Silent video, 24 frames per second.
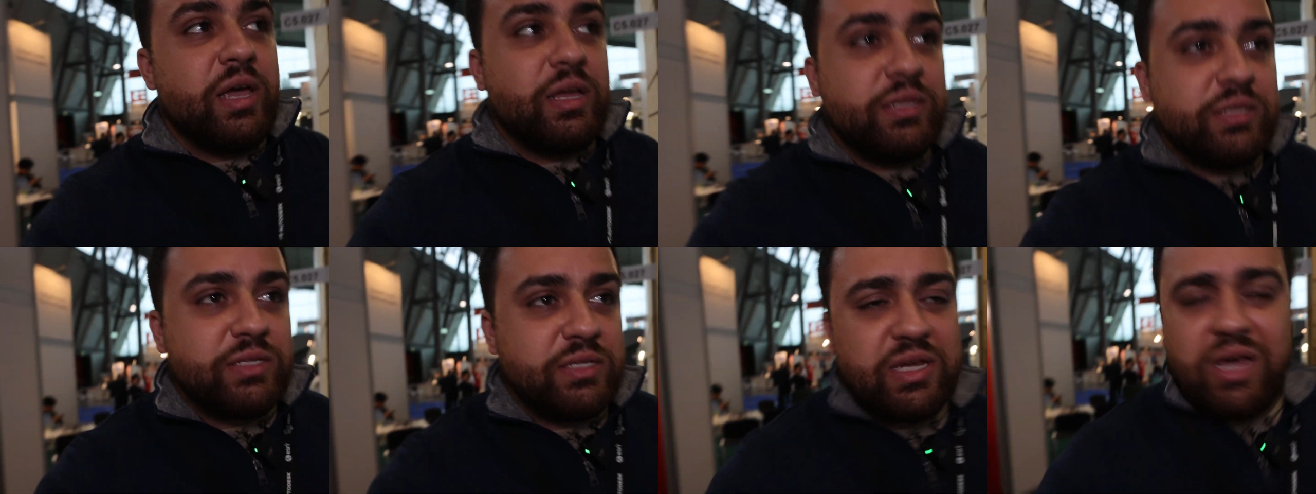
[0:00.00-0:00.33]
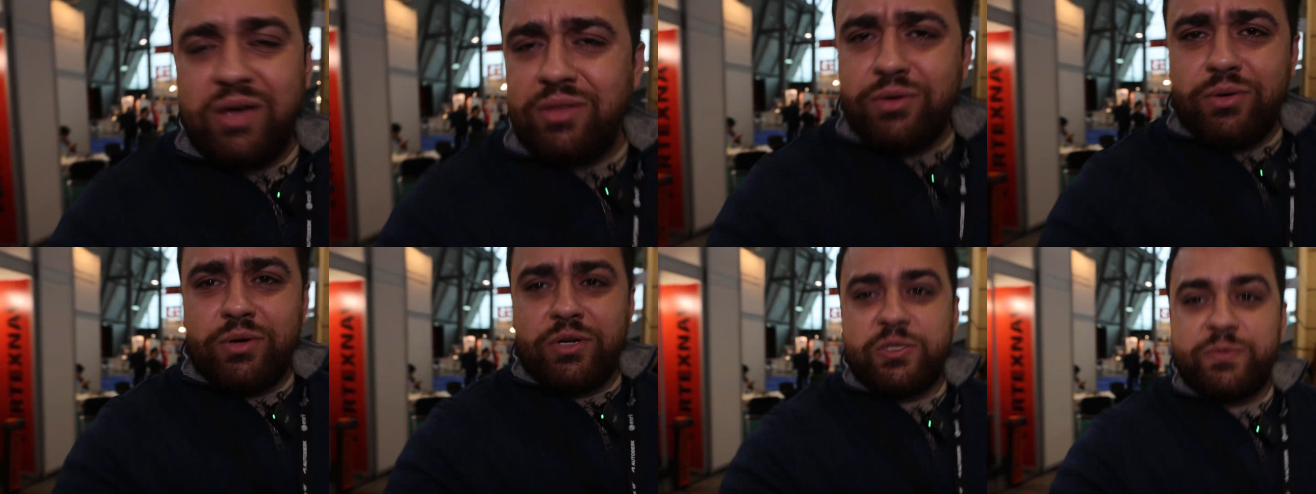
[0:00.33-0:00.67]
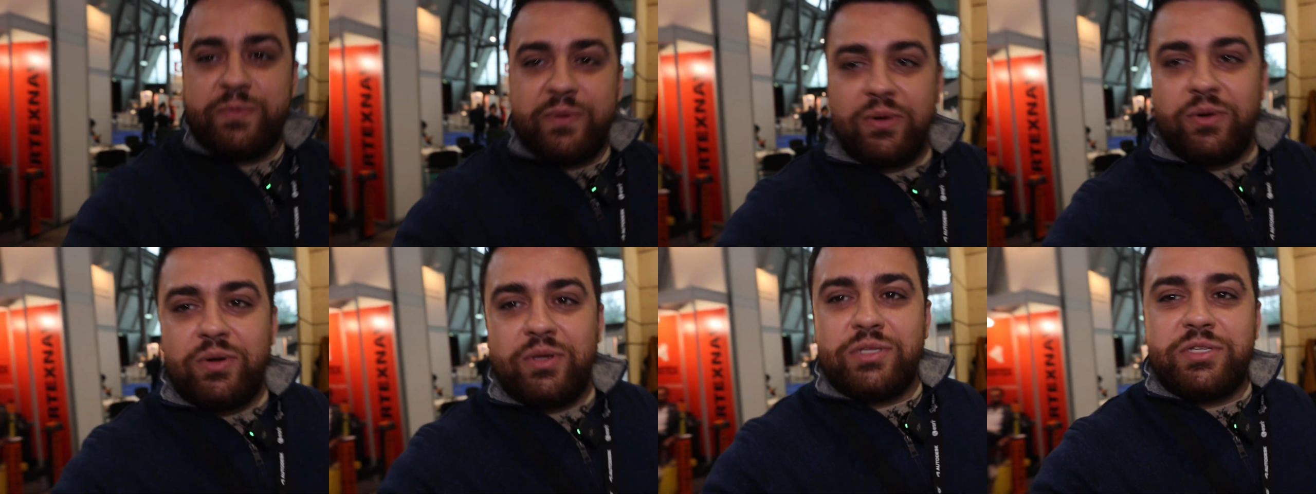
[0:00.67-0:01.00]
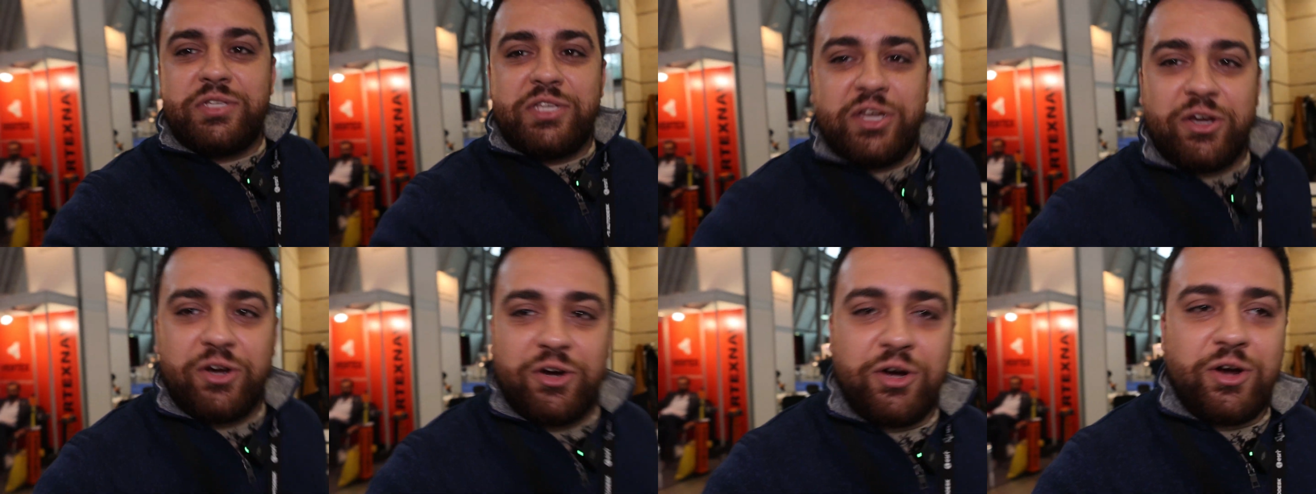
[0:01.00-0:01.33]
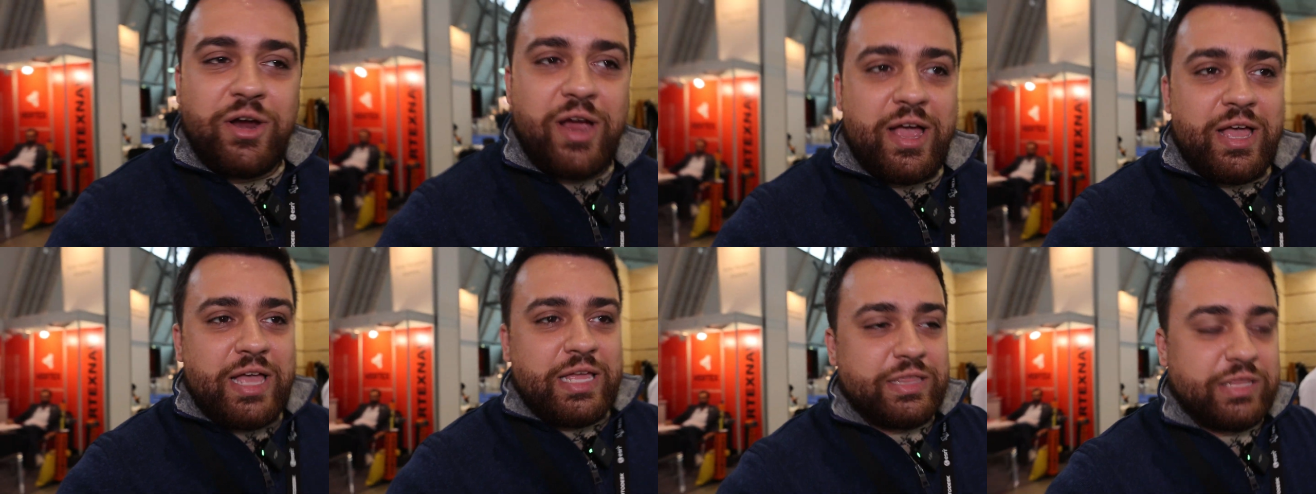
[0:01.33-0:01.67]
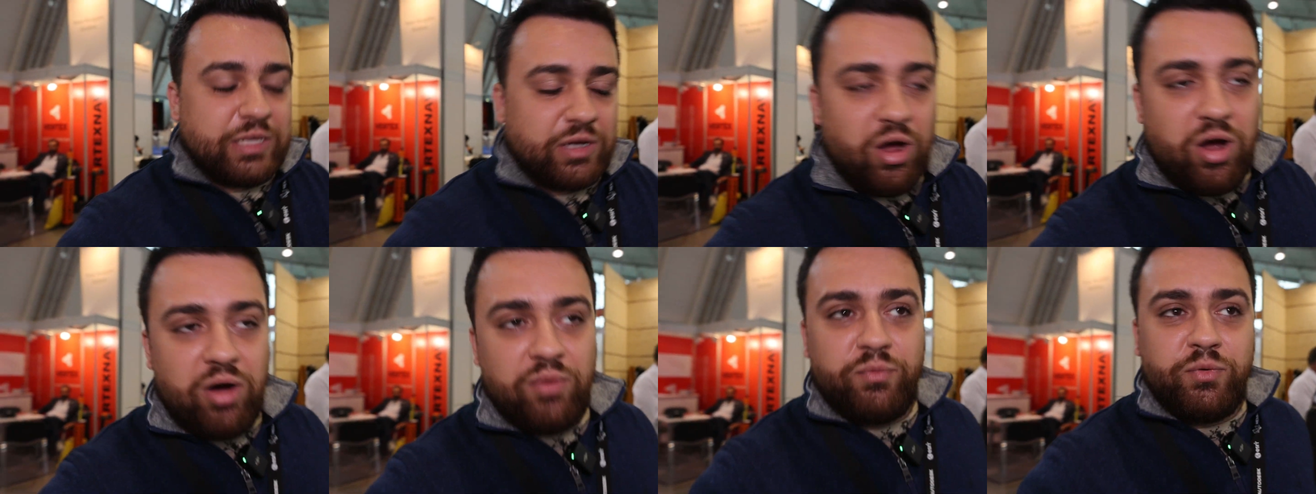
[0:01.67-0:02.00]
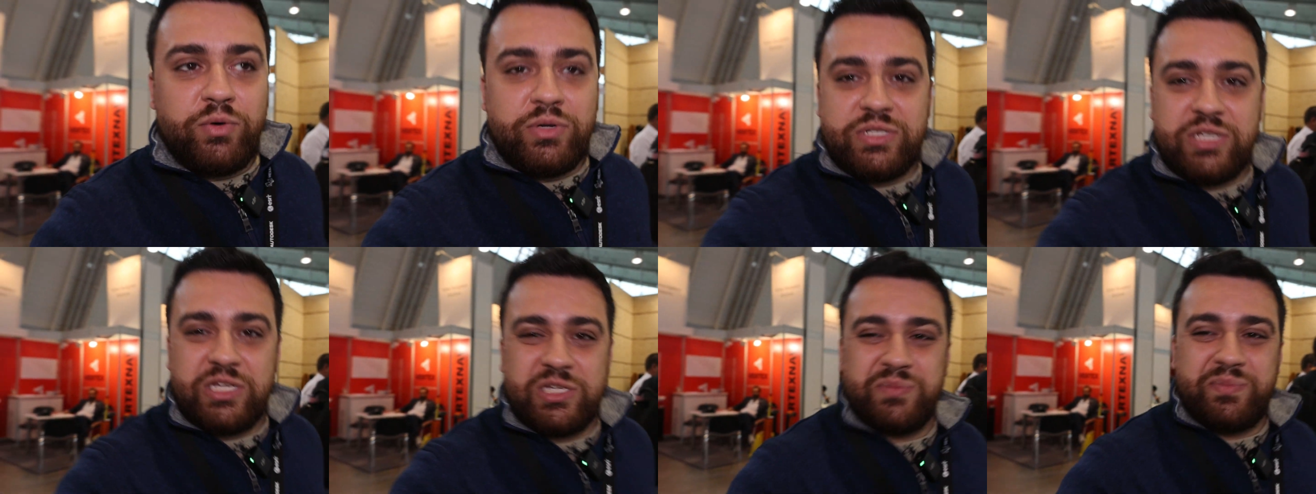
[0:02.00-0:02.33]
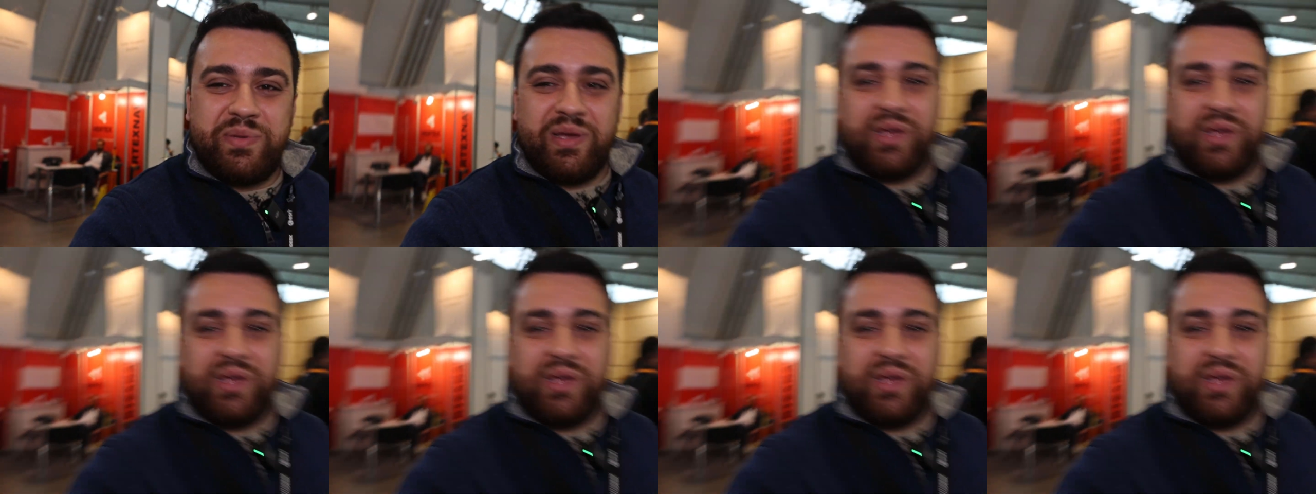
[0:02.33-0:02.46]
and see how their experience here at the conference has